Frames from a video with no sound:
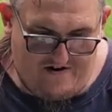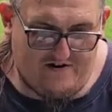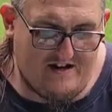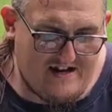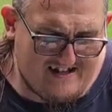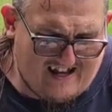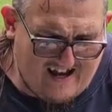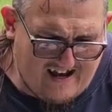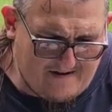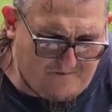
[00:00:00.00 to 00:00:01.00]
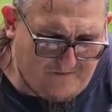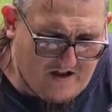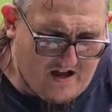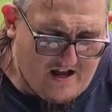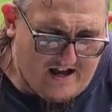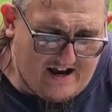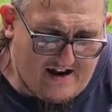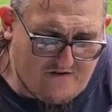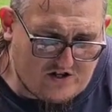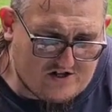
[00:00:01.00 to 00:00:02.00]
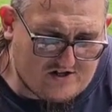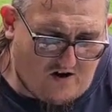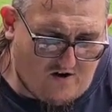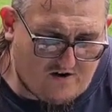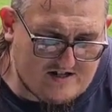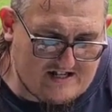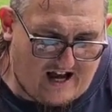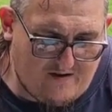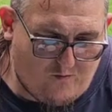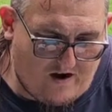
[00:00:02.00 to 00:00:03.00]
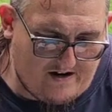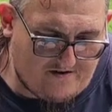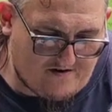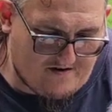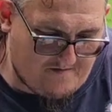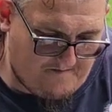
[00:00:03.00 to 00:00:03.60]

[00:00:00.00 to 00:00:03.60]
Here is a Innova Star Sidewinder.